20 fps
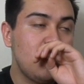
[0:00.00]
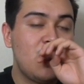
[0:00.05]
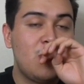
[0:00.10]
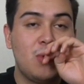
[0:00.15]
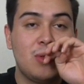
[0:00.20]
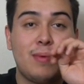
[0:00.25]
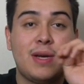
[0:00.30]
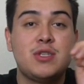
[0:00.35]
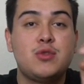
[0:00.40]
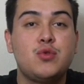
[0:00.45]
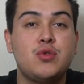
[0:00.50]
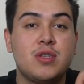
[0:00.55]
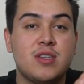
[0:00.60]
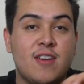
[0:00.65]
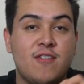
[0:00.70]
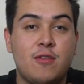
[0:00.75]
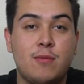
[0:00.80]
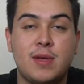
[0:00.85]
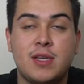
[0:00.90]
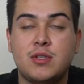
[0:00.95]
with my student
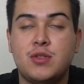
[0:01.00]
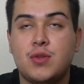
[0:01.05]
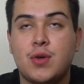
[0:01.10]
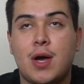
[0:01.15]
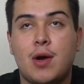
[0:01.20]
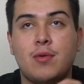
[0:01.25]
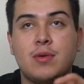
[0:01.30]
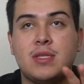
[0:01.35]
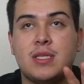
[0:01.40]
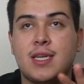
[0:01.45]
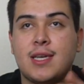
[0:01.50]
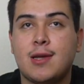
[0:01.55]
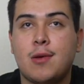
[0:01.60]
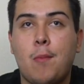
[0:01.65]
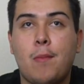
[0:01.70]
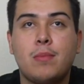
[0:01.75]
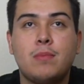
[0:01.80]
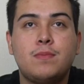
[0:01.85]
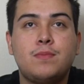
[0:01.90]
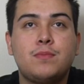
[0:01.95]
government. So I was like
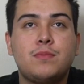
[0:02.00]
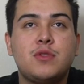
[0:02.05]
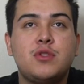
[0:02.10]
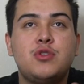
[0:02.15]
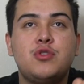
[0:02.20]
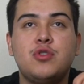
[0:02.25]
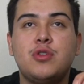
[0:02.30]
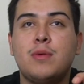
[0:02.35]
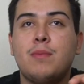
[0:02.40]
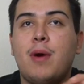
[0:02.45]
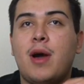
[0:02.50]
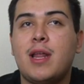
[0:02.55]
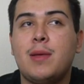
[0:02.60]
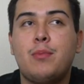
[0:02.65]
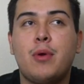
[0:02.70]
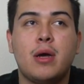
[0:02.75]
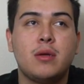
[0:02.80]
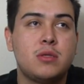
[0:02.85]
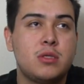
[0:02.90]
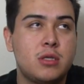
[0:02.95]
student body
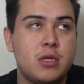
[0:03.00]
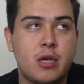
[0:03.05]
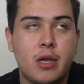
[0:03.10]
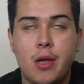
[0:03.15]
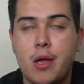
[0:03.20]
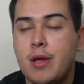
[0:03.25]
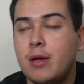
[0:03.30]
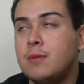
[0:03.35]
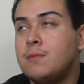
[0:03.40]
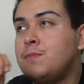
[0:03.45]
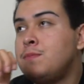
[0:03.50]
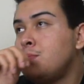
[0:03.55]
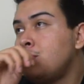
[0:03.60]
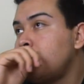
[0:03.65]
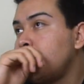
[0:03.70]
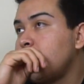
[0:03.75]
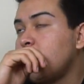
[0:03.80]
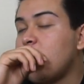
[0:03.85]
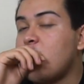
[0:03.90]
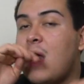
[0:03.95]
president.
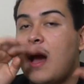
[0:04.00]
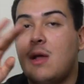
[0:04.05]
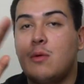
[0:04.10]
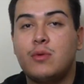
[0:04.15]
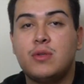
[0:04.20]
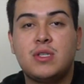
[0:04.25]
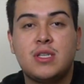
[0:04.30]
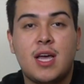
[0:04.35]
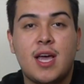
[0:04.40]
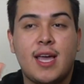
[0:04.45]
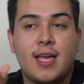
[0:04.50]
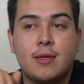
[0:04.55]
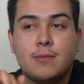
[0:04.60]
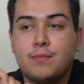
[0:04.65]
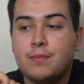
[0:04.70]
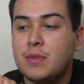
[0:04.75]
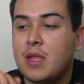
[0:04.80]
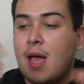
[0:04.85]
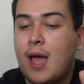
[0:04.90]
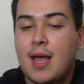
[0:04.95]
I was like
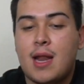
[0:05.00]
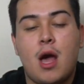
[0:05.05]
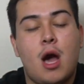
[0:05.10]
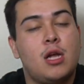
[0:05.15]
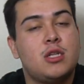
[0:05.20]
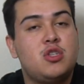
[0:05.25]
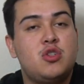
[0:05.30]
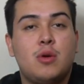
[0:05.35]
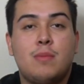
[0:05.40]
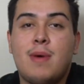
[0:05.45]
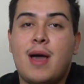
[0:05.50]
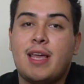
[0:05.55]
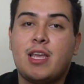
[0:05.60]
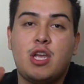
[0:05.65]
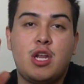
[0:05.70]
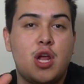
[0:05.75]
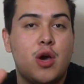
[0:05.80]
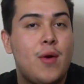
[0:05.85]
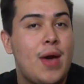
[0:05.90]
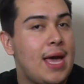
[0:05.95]
the head honcho of my,
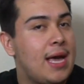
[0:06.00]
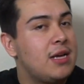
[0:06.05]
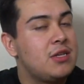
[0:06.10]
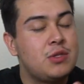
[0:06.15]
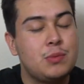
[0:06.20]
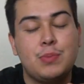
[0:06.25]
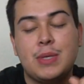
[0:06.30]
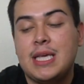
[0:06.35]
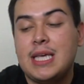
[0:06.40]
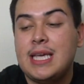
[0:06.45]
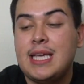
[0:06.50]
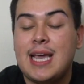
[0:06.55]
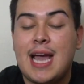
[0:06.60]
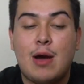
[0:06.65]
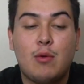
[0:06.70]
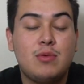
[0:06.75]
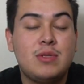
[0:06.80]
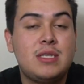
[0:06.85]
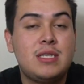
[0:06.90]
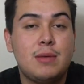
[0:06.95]
you know, ASB. I
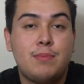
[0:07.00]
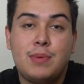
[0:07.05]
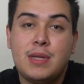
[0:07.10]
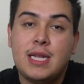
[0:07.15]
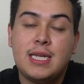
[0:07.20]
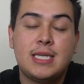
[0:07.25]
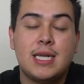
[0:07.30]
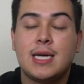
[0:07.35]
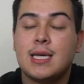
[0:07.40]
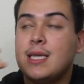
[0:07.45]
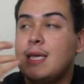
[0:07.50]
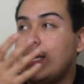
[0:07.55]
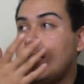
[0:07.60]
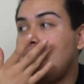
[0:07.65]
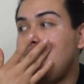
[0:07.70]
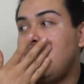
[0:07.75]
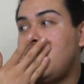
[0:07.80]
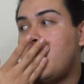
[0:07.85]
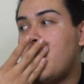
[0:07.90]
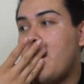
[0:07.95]
was dipping and
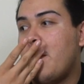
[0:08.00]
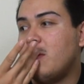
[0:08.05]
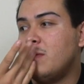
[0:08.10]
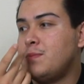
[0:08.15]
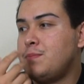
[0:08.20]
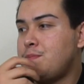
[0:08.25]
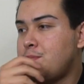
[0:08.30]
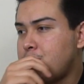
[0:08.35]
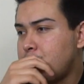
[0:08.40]
dunking, you know.